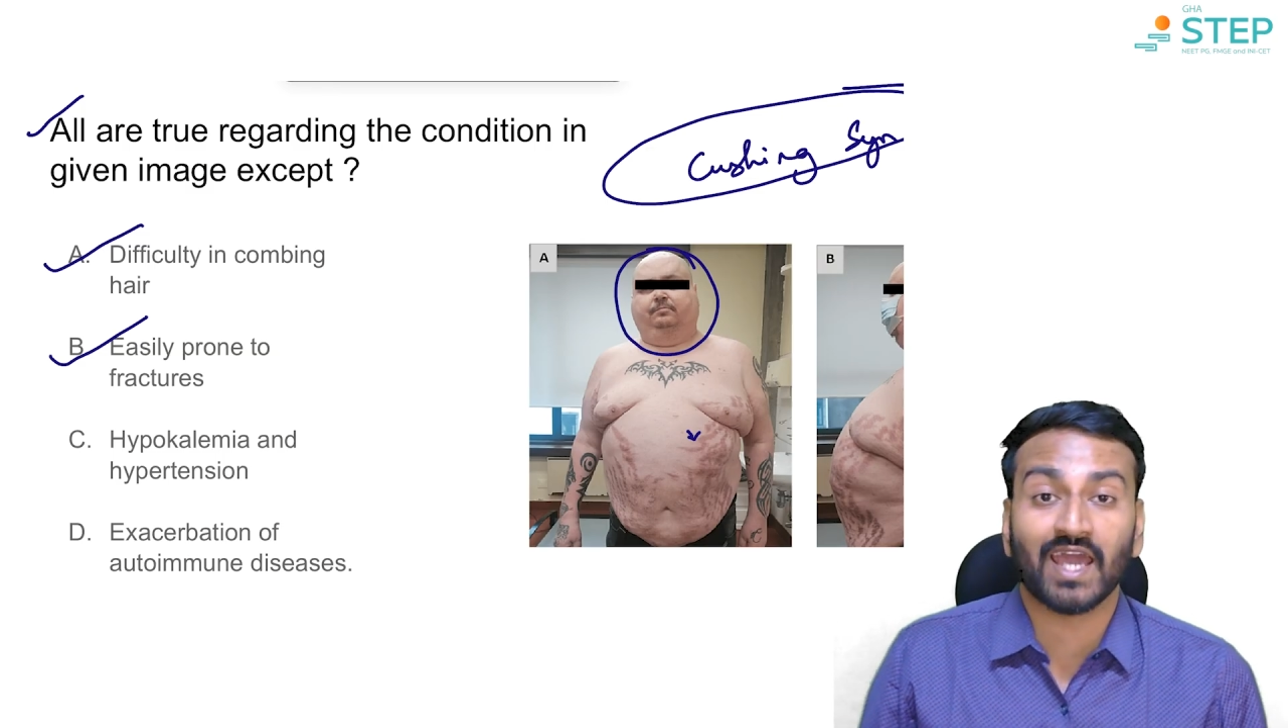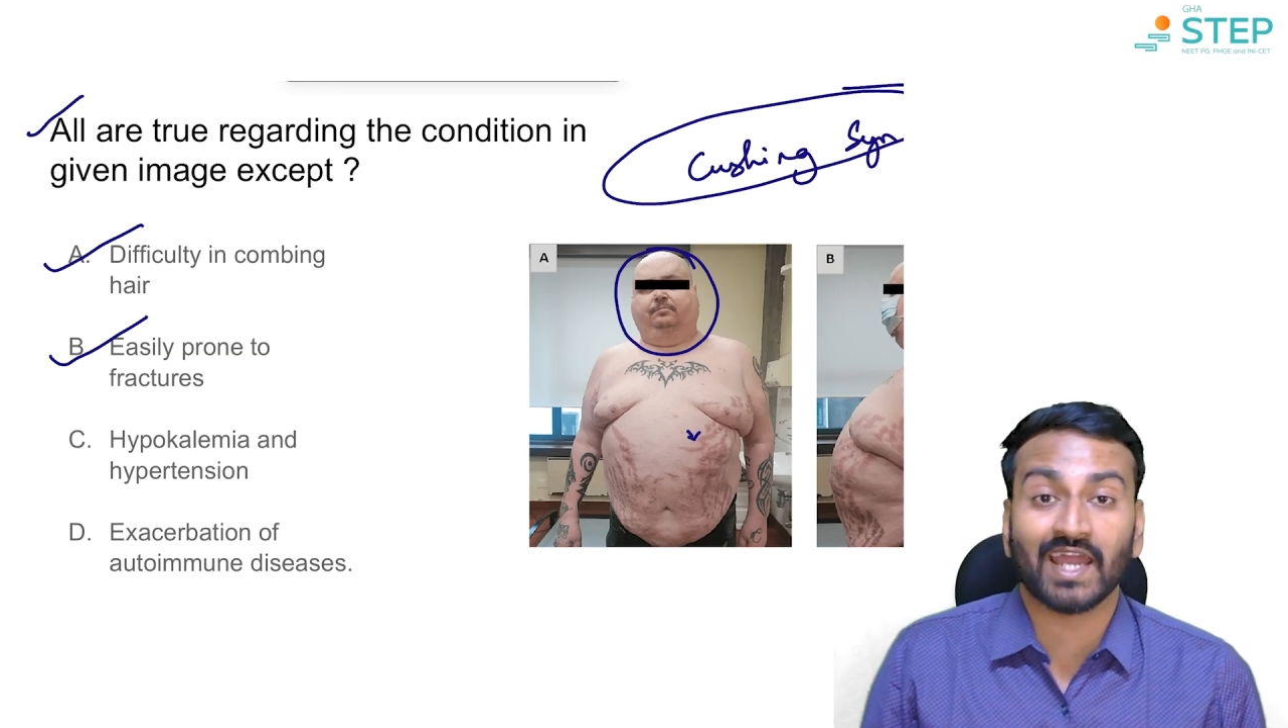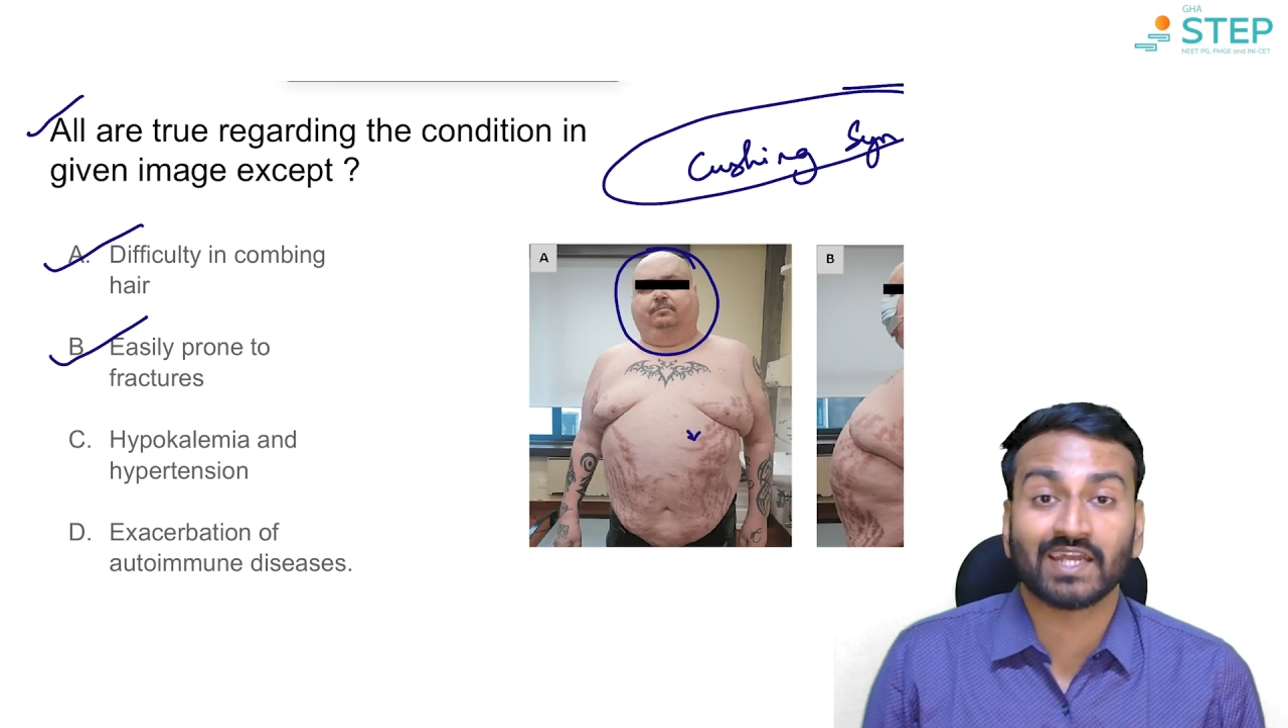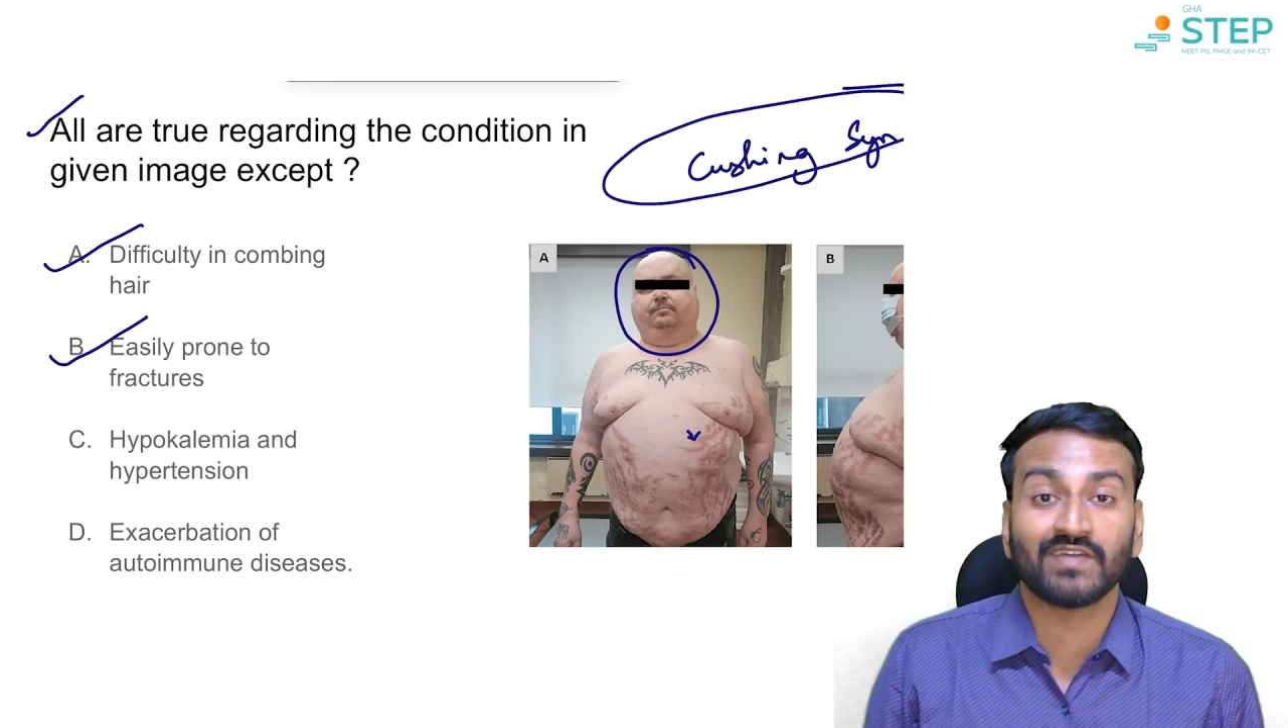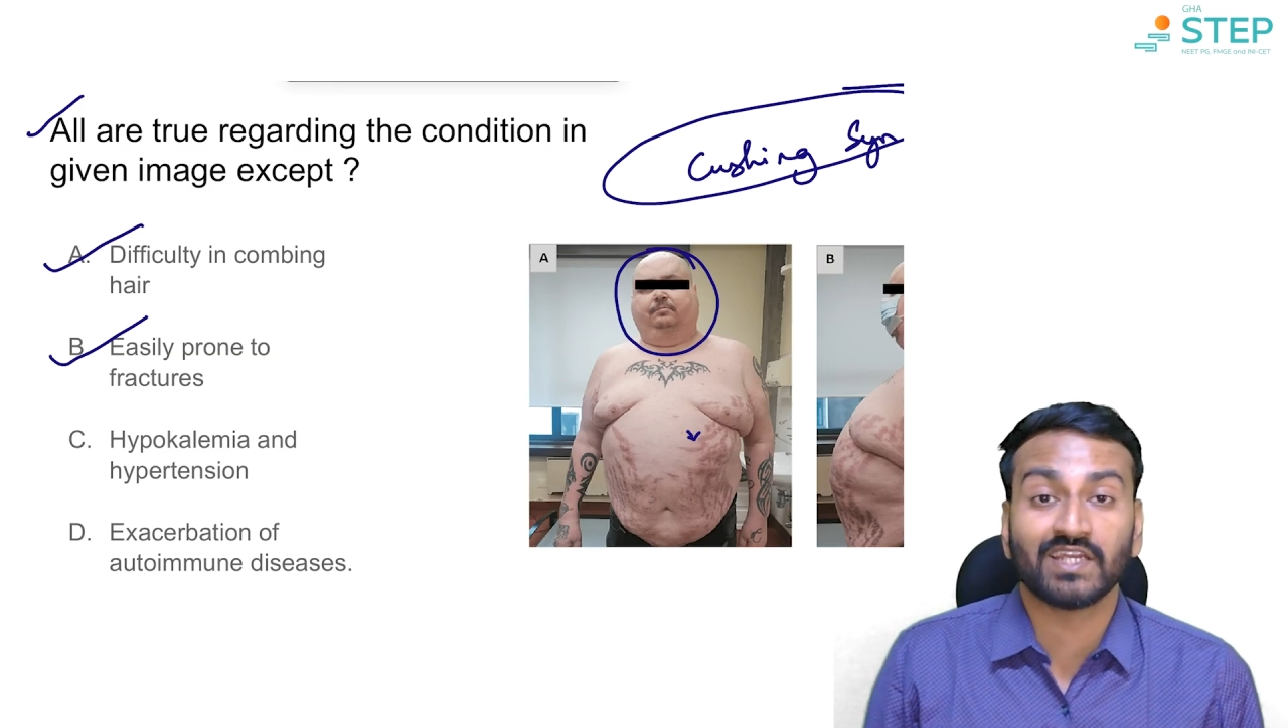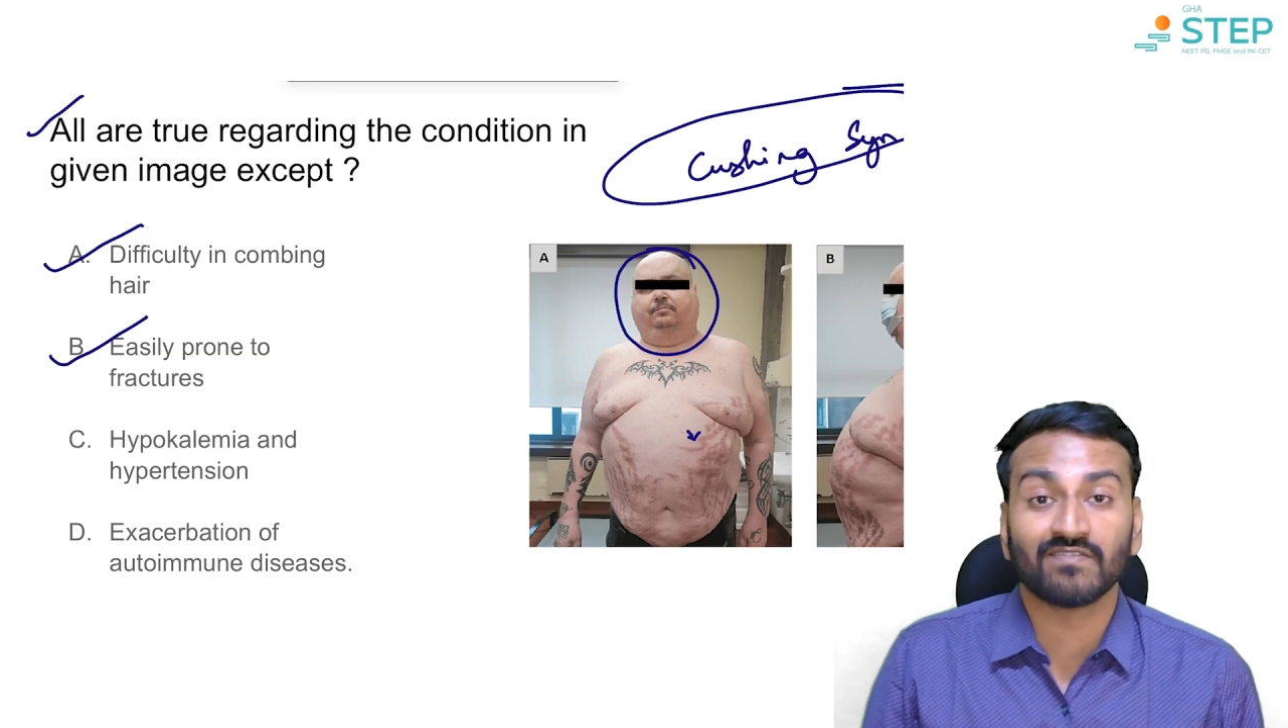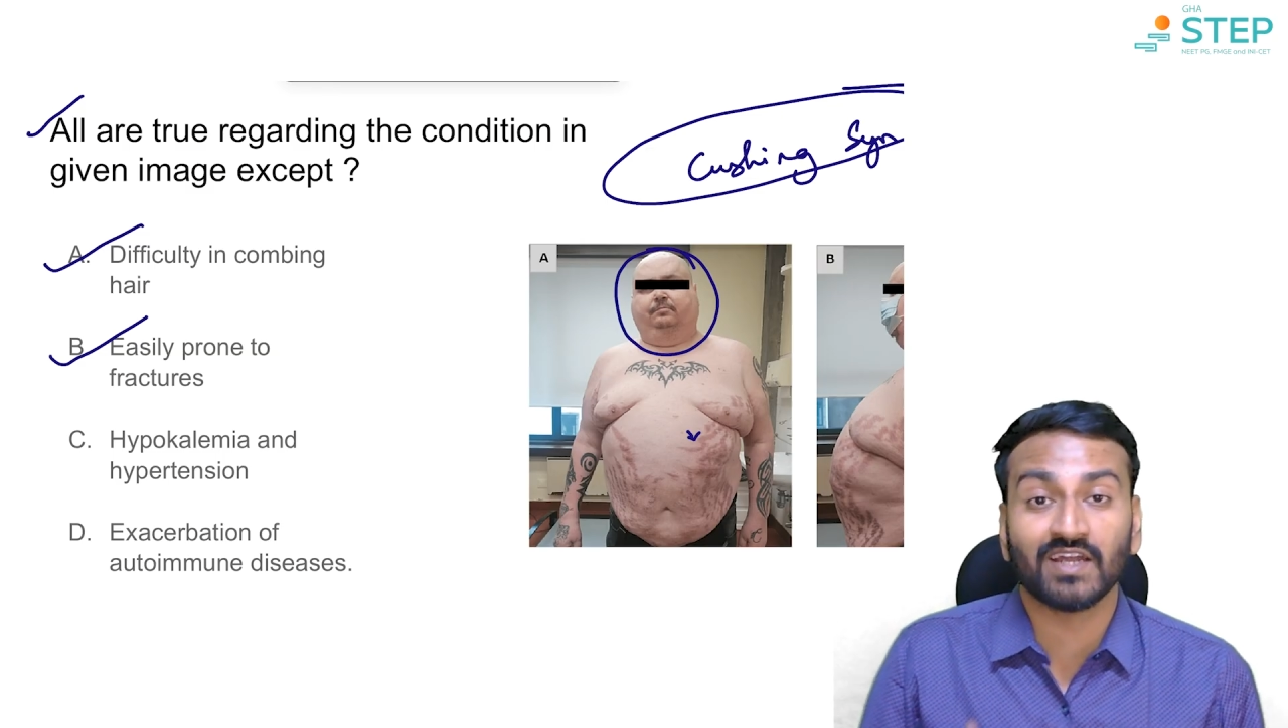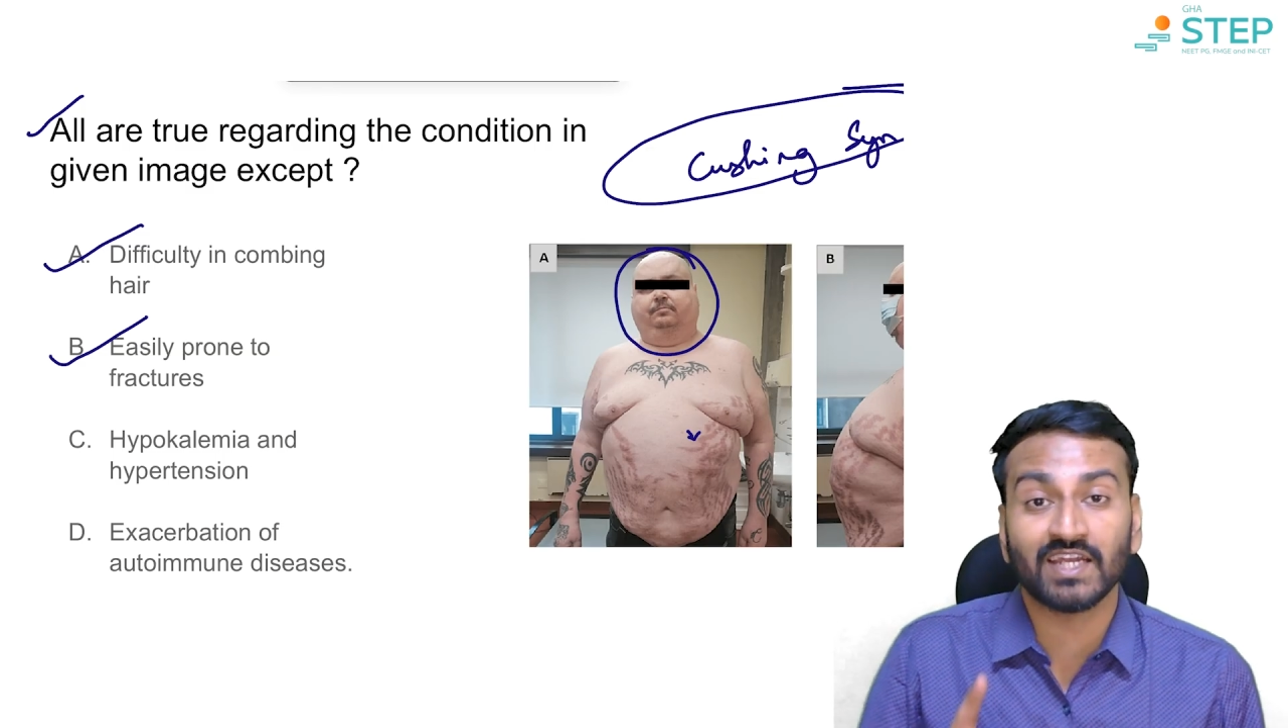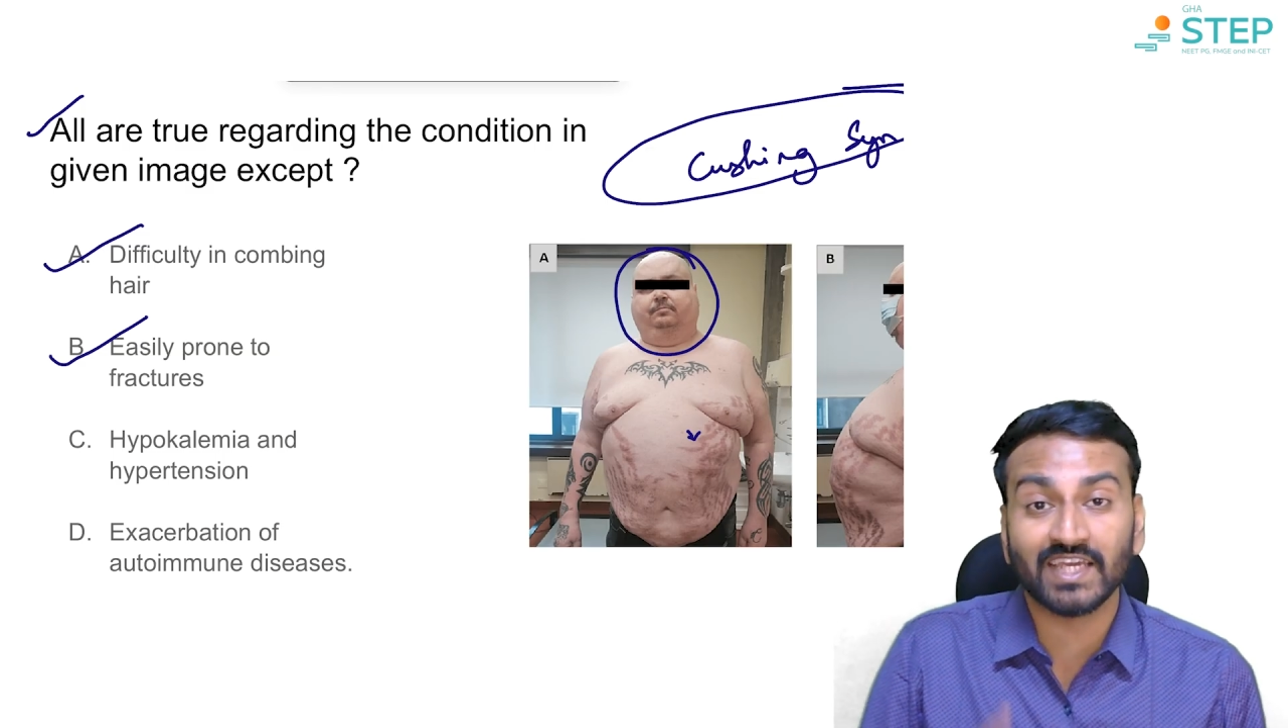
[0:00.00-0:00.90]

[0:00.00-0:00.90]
activity while